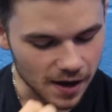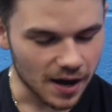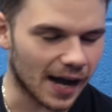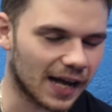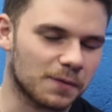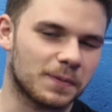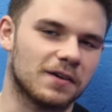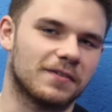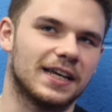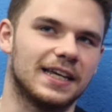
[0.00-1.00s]
I had a
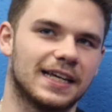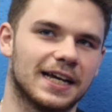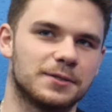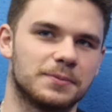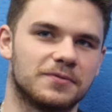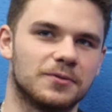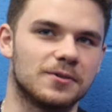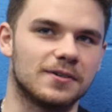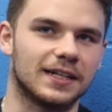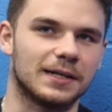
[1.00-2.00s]
pair of 80Ks
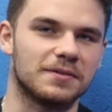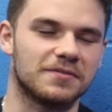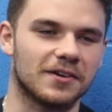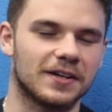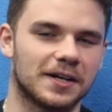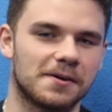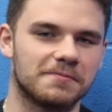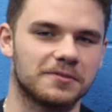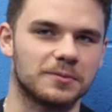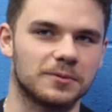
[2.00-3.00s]
before and they were very
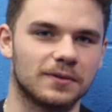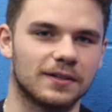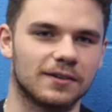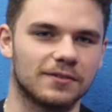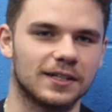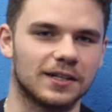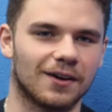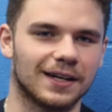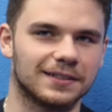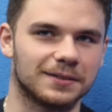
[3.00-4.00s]
comfortable and I really
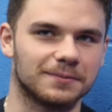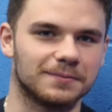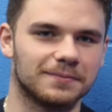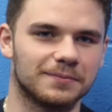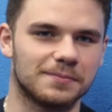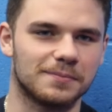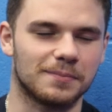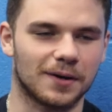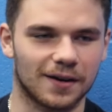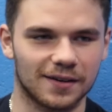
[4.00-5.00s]
liked them,
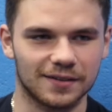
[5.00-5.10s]
but